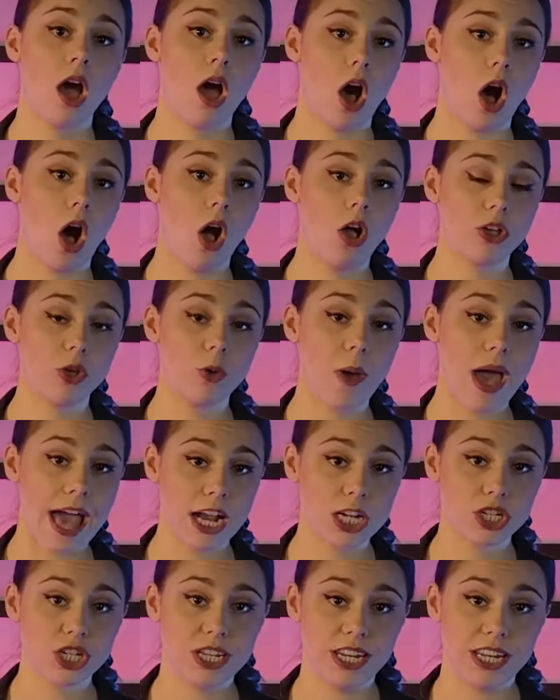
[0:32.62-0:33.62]
All you
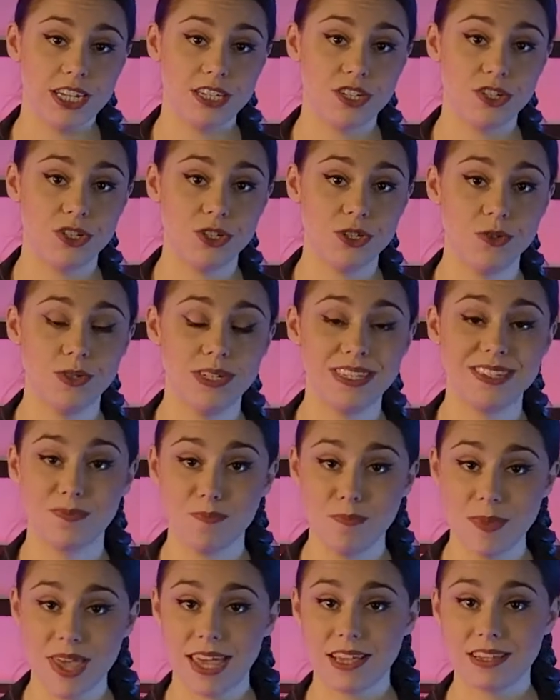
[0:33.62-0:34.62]
actually need to do is
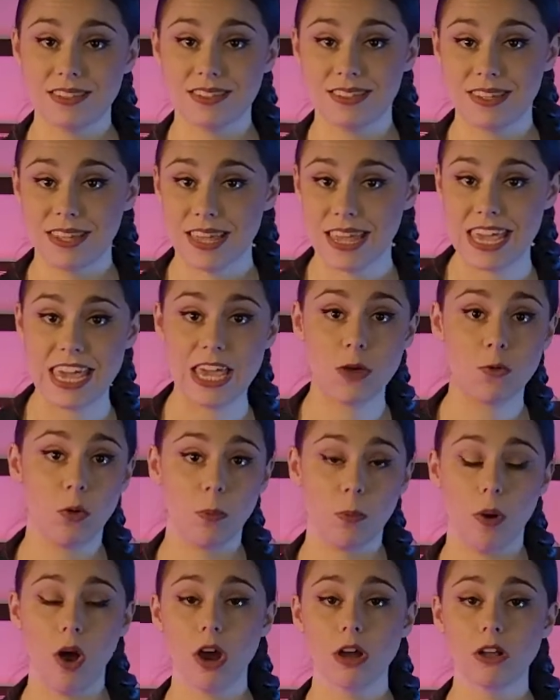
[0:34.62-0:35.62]
mix equal
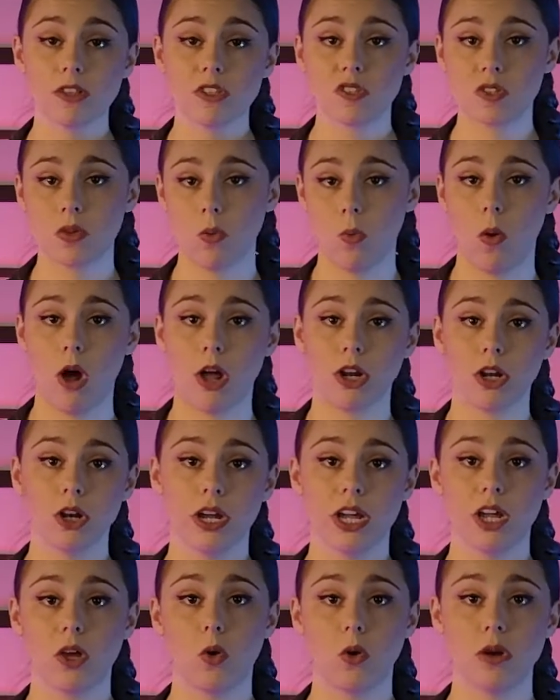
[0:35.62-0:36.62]
parts water
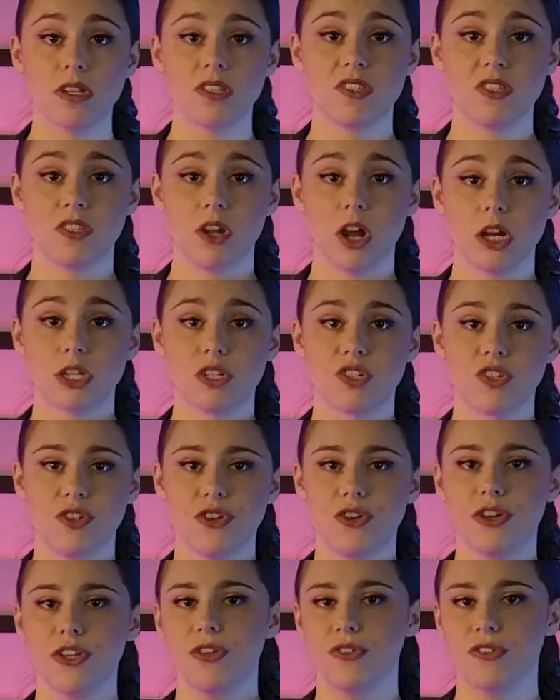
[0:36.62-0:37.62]
and cornstarch, so
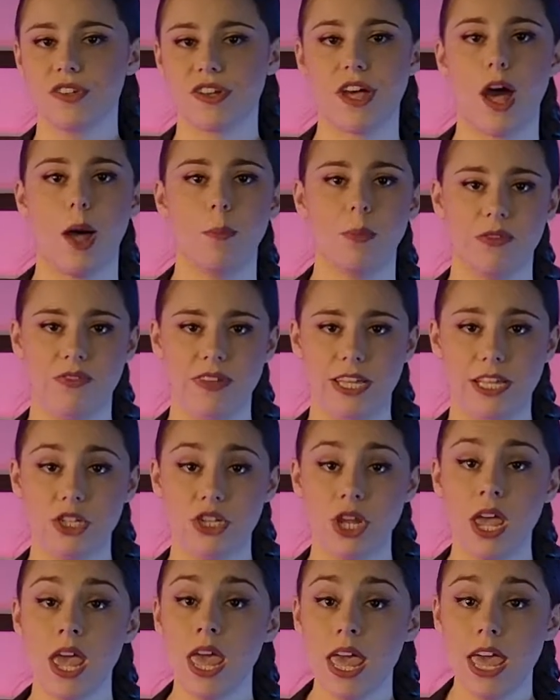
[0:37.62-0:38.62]
you could use a cup of each.
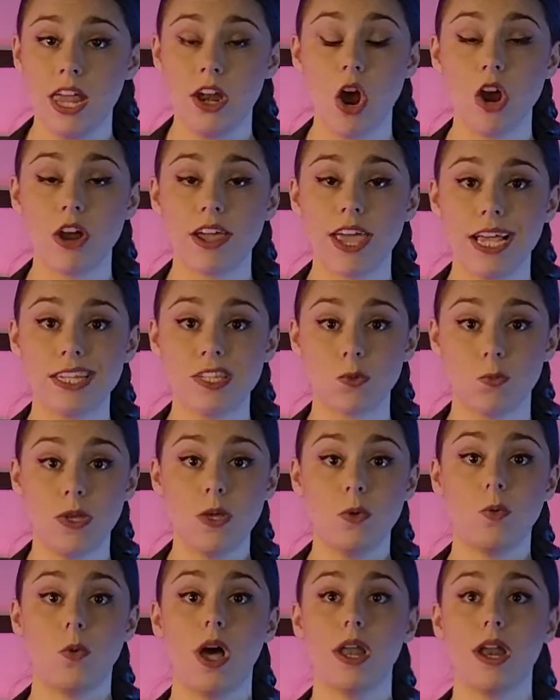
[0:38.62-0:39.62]
In our case,
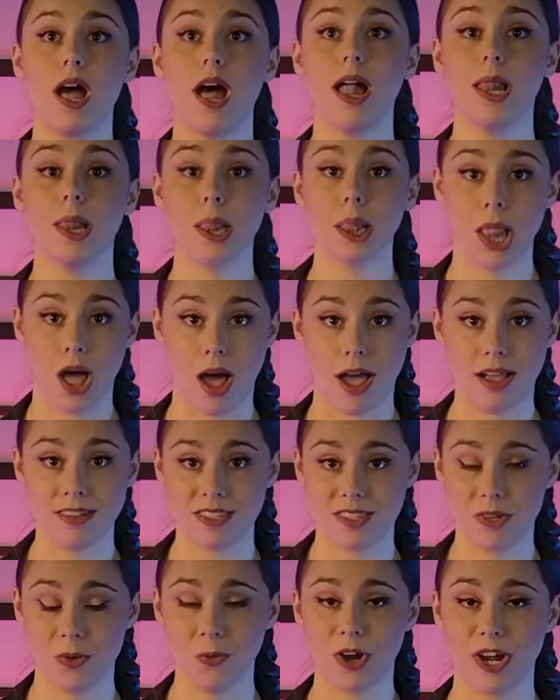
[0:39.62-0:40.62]
we want a lot,
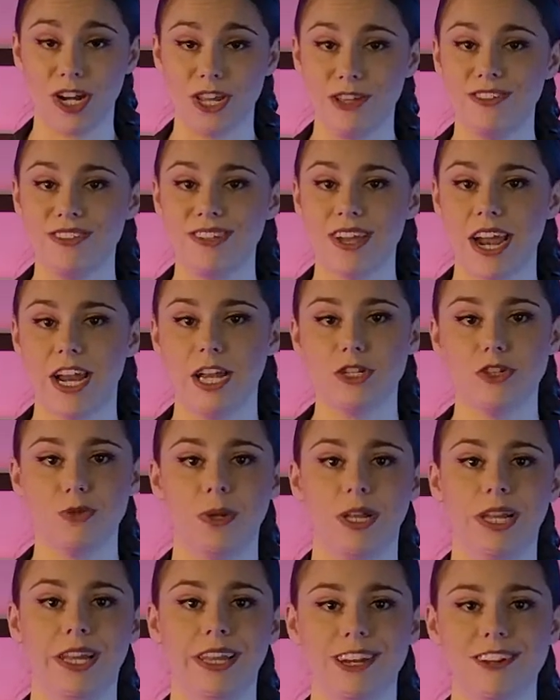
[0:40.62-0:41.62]
so we're going to use 900
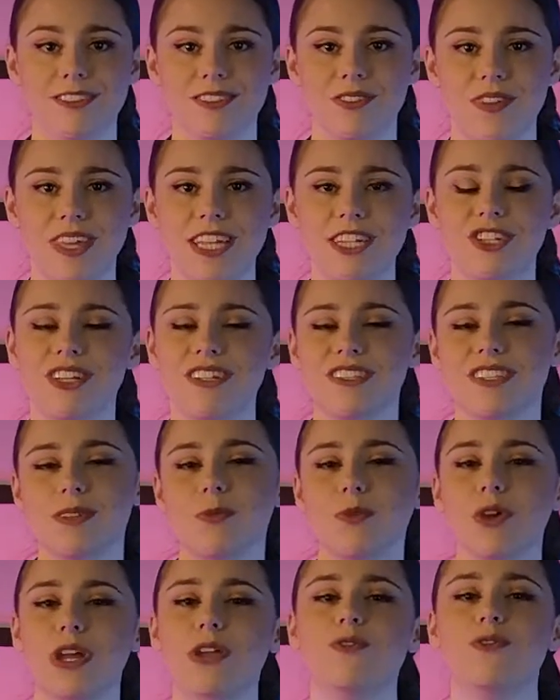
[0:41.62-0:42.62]
milliliters of each and some green